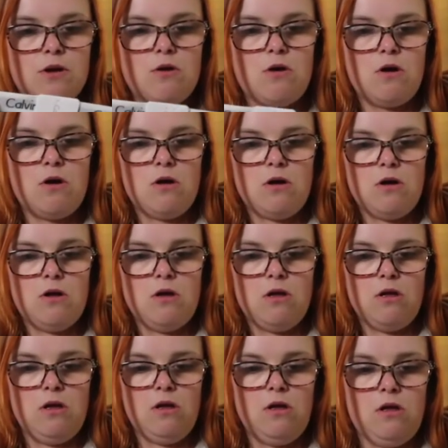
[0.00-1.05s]
got
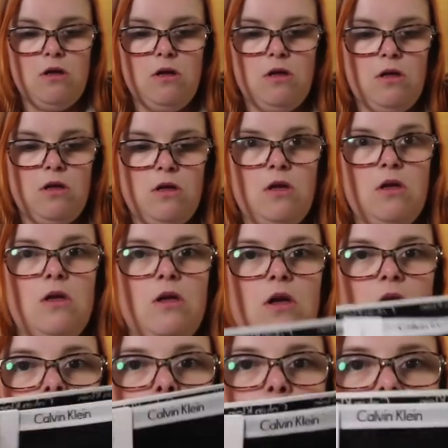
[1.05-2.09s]

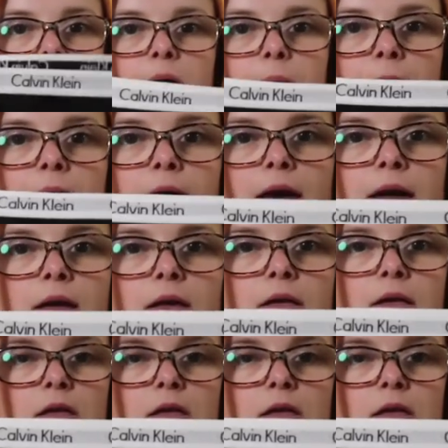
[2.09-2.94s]
a black pair,